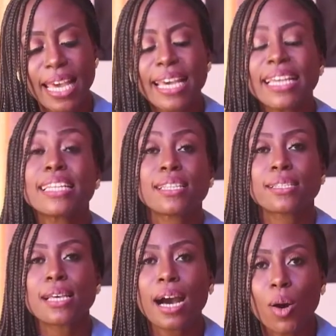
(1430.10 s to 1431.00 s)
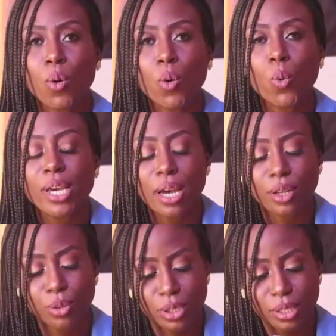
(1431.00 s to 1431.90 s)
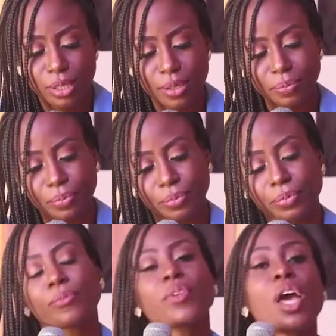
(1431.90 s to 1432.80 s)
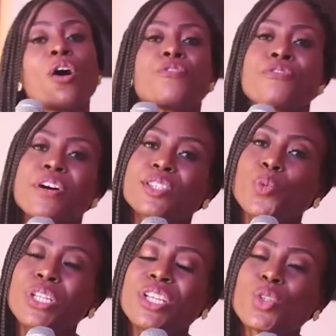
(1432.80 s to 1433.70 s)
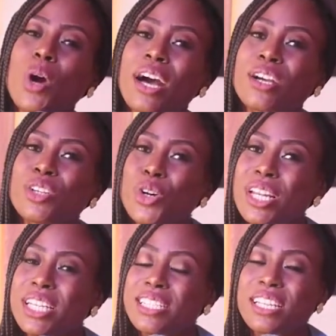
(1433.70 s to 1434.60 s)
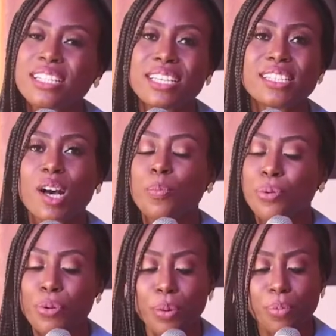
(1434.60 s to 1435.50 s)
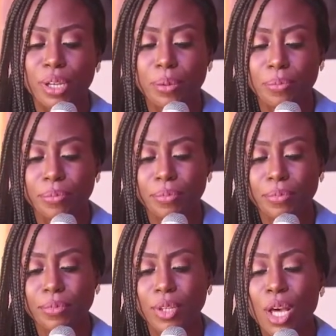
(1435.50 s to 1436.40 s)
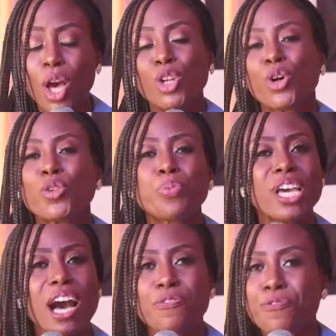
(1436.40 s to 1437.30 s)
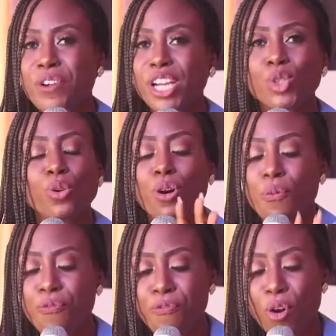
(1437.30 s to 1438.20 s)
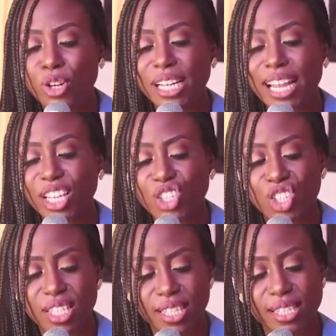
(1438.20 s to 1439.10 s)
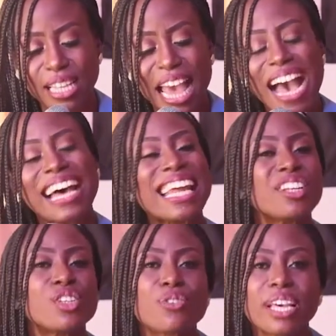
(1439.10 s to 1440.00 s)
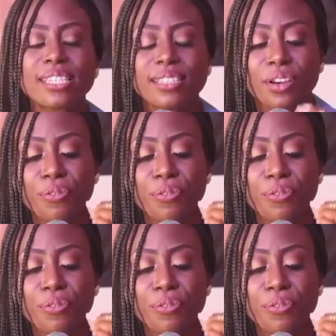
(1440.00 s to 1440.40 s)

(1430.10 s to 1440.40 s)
this is how we can do this. First, we need to acknowledge that there's a problem. Don't be afraid to confront like Jesus and address the